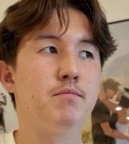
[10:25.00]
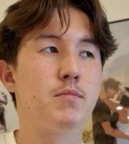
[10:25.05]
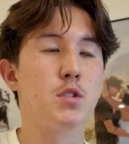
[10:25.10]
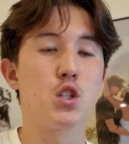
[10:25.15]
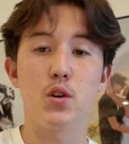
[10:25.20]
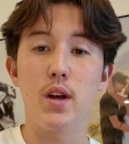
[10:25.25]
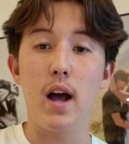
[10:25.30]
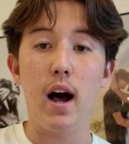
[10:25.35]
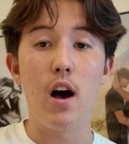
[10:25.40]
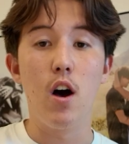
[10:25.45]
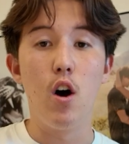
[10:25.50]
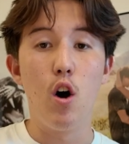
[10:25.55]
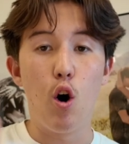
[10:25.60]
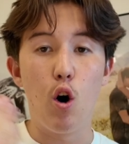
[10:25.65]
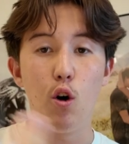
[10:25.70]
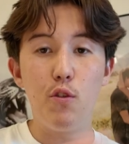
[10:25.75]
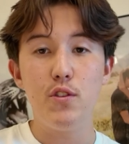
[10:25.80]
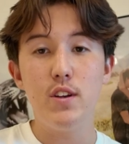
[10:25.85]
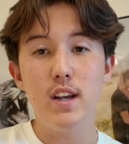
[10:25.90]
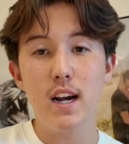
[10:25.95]
So yeah,
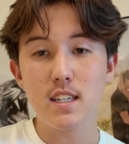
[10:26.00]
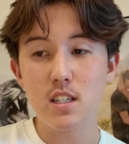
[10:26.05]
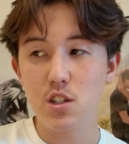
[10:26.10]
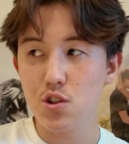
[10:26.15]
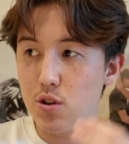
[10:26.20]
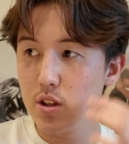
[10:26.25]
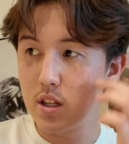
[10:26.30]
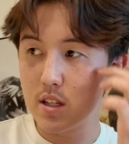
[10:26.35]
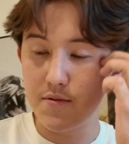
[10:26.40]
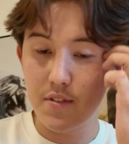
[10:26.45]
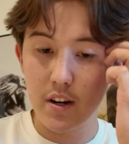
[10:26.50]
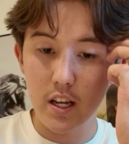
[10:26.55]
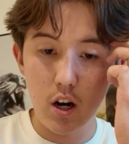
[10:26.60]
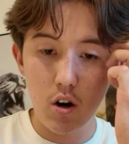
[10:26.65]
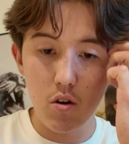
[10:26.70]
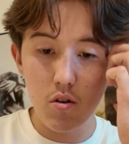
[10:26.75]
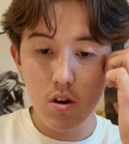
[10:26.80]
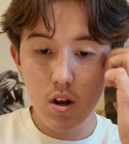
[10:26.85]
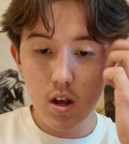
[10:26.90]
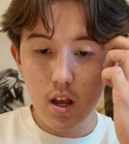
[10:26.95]
hopefully you guys enjoyed this
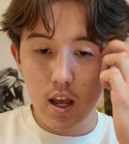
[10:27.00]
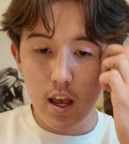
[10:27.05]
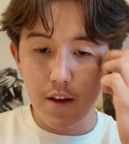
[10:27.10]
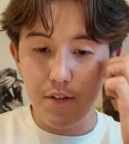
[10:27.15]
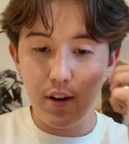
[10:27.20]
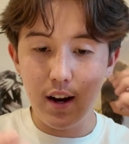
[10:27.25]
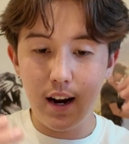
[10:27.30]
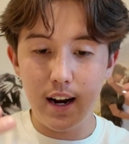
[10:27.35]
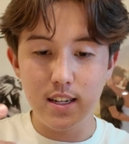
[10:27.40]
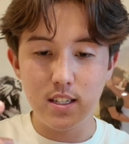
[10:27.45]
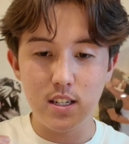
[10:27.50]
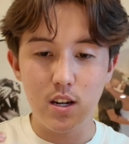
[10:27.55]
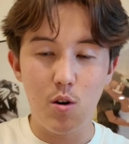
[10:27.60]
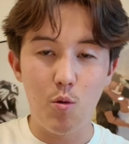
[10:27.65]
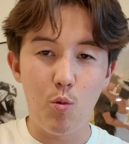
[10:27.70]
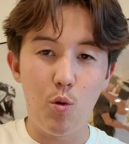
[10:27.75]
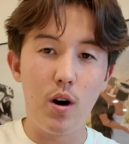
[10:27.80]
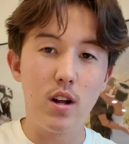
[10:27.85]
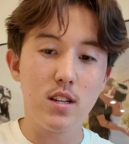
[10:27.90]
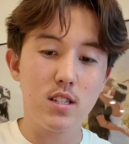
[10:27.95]
video. If you guys
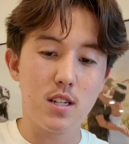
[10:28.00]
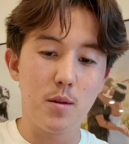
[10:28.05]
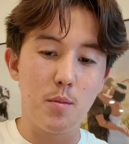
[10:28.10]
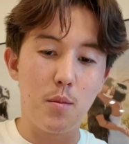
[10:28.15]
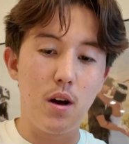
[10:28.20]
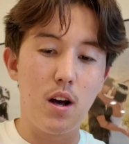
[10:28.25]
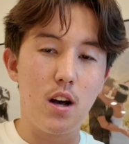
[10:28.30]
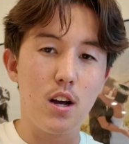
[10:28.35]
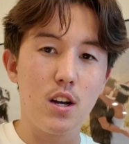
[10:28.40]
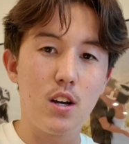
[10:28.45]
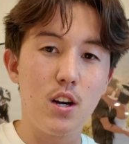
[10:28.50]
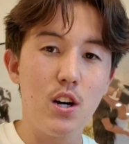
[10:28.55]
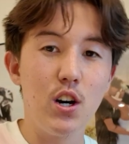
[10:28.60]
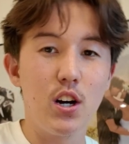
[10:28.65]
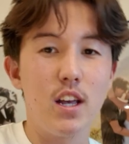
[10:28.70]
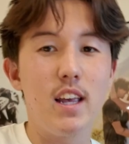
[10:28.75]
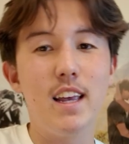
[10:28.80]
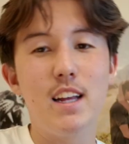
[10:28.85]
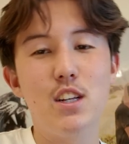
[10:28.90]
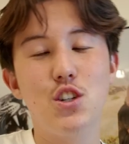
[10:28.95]
want some
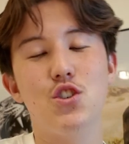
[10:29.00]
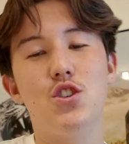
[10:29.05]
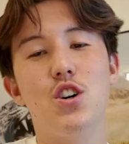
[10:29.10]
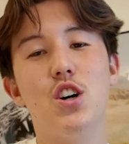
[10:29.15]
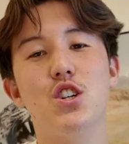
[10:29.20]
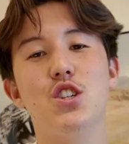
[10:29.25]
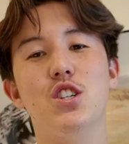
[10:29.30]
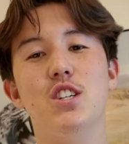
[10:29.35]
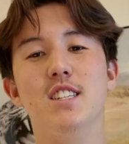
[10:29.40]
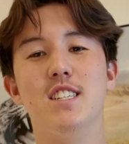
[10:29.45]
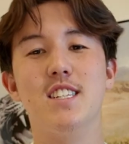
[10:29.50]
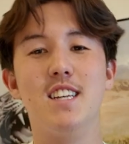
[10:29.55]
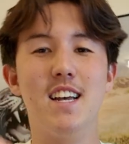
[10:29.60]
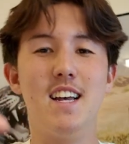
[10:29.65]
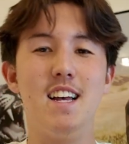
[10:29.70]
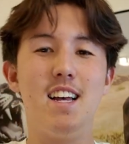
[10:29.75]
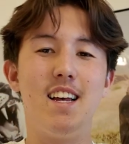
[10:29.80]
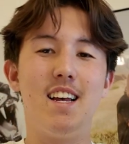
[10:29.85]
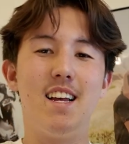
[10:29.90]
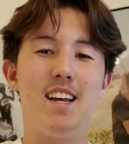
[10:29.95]
cooking instructions,
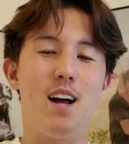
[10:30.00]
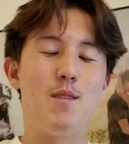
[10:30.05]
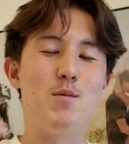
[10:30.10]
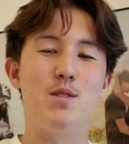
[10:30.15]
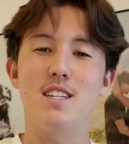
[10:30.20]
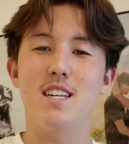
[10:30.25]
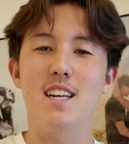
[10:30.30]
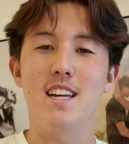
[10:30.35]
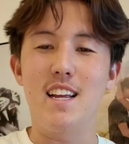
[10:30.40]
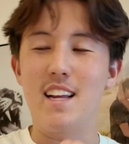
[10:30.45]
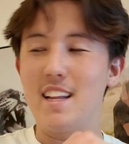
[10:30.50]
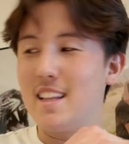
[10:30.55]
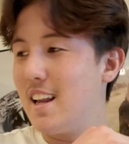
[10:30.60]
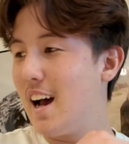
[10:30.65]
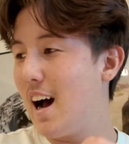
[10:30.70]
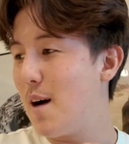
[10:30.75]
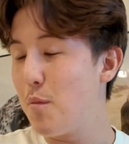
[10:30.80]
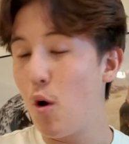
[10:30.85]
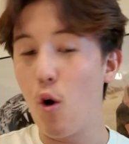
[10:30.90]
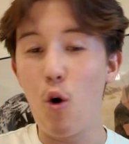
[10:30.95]
I'm just kidding.
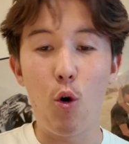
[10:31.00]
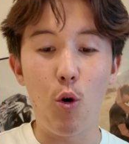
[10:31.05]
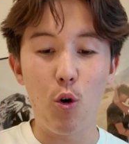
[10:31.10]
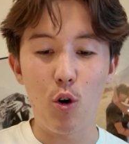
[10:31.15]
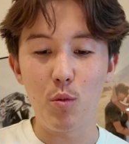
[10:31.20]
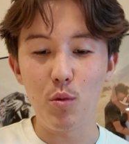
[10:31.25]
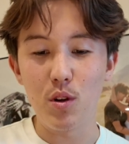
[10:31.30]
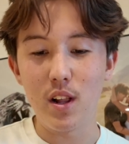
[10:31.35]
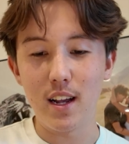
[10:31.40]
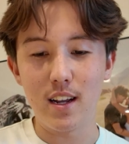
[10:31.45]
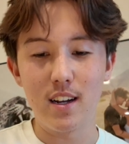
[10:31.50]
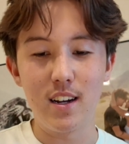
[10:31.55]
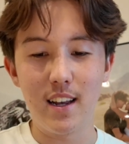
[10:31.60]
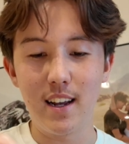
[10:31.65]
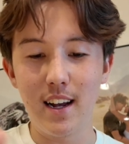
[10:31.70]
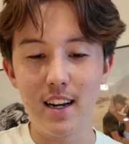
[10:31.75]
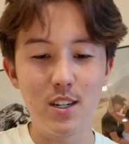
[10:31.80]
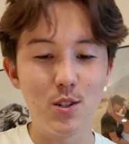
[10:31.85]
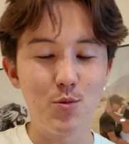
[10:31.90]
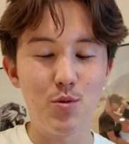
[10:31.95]
Nah, I'm horrible at
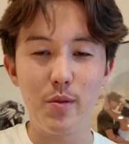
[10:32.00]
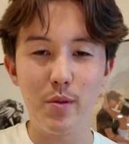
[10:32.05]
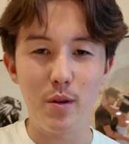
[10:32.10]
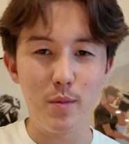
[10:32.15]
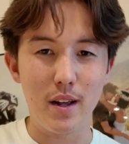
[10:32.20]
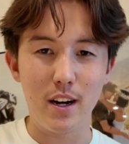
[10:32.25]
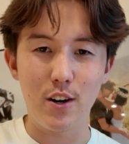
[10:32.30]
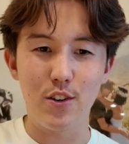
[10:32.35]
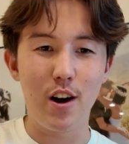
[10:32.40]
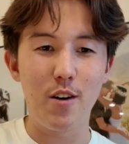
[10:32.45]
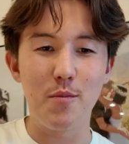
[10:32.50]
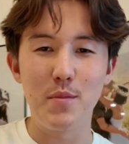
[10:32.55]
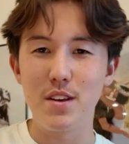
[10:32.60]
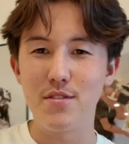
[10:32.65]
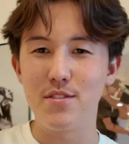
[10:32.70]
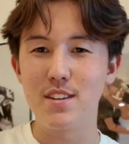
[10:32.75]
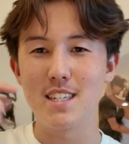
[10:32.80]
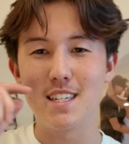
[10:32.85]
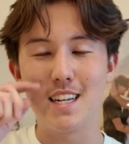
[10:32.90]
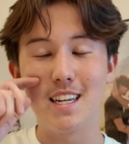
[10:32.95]
cooking. I just whip up like ground
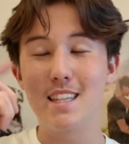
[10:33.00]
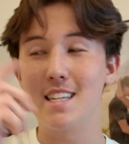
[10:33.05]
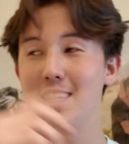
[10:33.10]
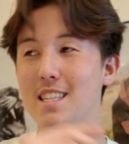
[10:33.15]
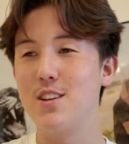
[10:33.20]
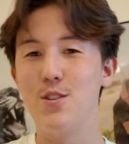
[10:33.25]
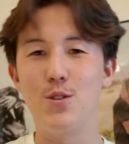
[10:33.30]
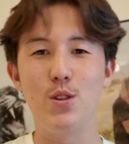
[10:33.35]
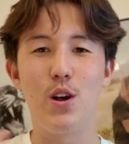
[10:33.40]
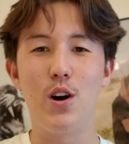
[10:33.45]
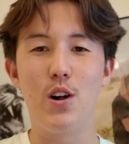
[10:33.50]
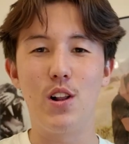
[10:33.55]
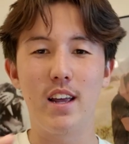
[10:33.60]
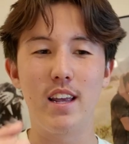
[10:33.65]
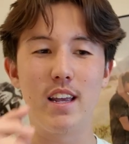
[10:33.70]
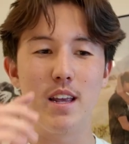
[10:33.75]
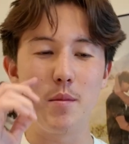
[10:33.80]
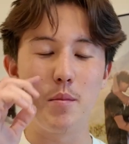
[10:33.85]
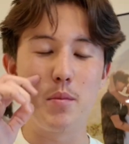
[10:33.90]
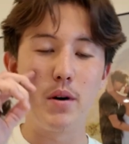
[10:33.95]
beef and steak. That's literally all
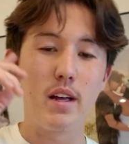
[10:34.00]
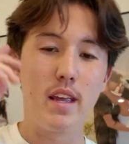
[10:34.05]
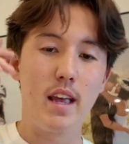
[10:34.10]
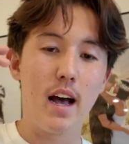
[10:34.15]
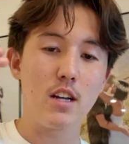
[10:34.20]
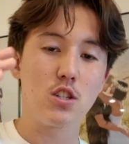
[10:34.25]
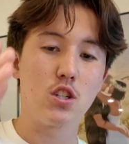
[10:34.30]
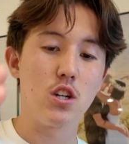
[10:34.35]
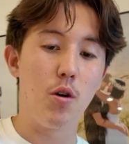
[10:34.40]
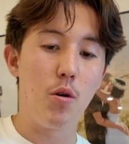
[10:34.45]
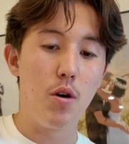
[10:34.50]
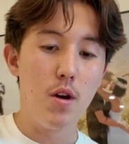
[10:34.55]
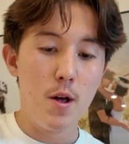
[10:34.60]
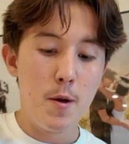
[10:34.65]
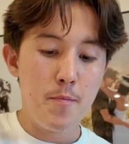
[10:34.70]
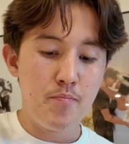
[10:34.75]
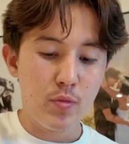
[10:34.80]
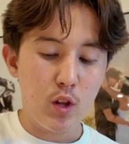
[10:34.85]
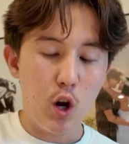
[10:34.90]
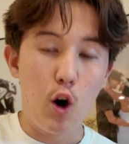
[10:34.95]
I eat. But yeah, so
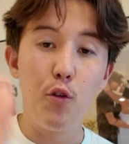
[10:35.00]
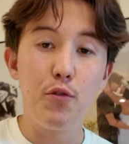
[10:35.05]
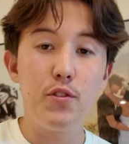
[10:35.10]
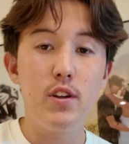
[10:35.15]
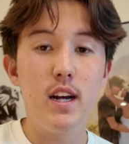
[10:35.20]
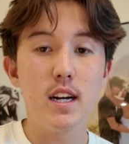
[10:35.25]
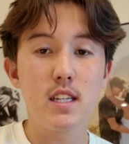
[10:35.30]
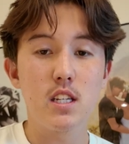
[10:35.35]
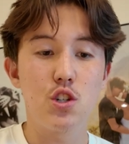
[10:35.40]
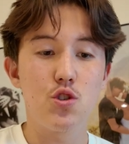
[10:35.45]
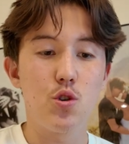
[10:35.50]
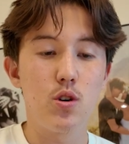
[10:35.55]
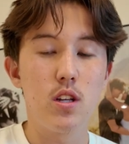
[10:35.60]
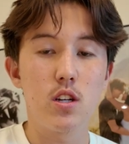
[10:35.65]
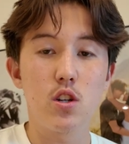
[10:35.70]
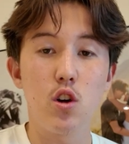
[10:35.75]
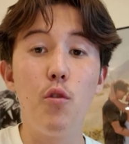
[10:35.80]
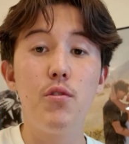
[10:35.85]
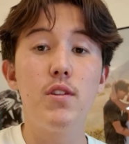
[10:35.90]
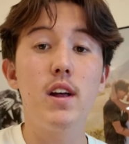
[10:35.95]
hopefully you guys enjoy
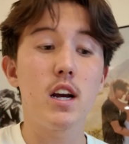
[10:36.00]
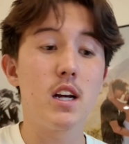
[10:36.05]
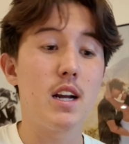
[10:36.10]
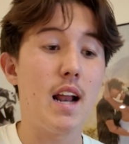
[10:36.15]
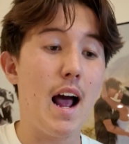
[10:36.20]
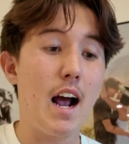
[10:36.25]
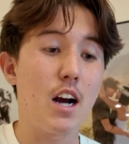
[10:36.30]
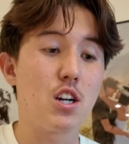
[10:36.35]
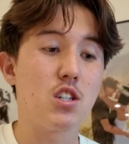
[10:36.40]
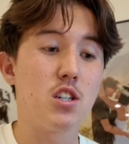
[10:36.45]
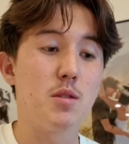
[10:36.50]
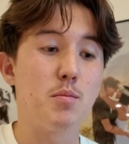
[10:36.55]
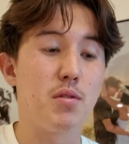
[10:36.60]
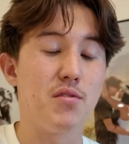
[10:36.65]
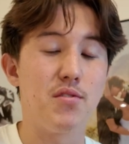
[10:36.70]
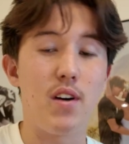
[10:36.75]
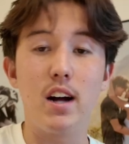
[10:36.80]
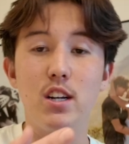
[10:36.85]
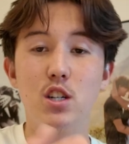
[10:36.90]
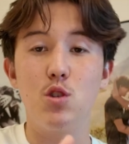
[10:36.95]
this. Hopefully I could actually
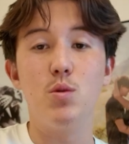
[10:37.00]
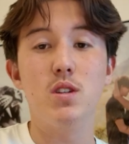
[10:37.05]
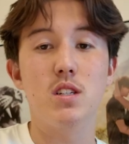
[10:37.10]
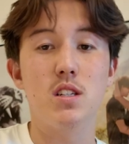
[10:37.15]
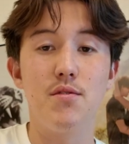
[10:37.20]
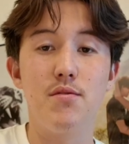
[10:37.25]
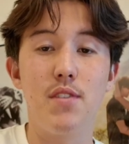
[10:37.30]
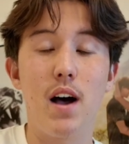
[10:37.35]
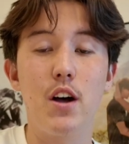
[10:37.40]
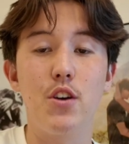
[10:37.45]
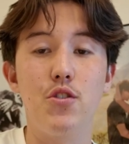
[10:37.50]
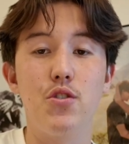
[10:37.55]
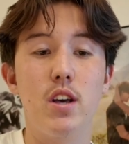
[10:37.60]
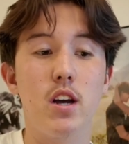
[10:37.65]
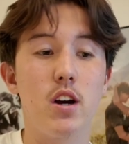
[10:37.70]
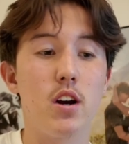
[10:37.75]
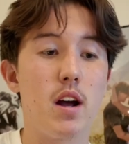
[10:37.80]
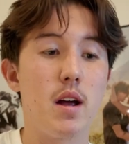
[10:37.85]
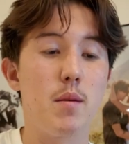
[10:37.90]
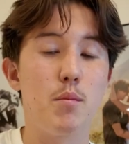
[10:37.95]
provide you with some value
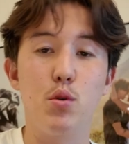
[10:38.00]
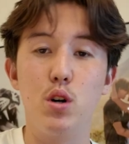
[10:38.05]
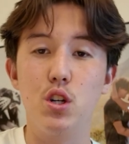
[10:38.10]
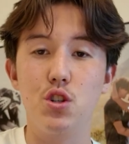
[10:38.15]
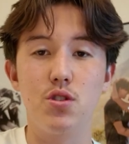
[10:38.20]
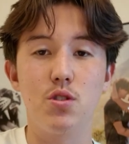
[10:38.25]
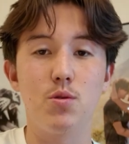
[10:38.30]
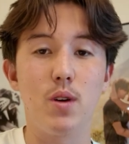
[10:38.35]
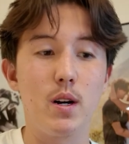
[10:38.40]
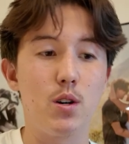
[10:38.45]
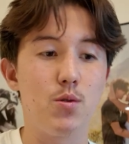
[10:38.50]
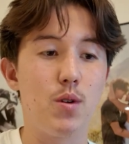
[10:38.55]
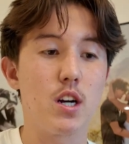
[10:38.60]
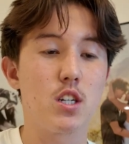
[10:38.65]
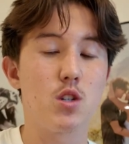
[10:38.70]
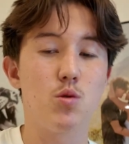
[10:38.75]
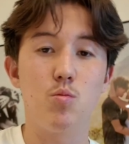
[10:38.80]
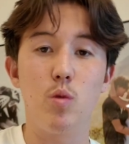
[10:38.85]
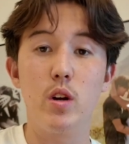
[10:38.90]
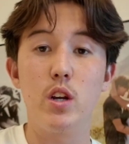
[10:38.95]
here and point you in the right
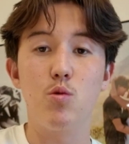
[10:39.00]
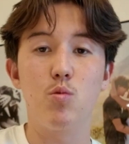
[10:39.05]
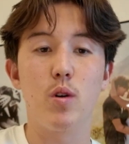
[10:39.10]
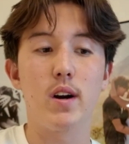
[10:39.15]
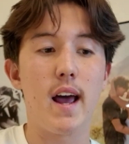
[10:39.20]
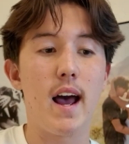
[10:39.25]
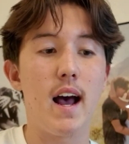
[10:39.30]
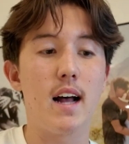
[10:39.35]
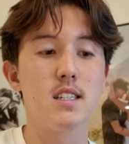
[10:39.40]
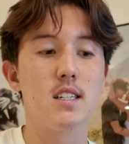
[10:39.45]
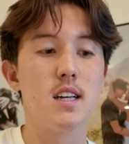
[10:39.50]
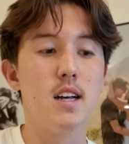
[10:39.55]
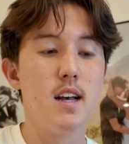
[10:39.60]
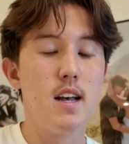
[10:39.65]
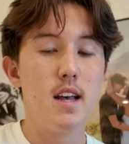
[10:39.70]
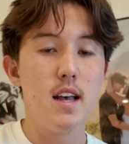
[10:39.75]
direction when you run ads.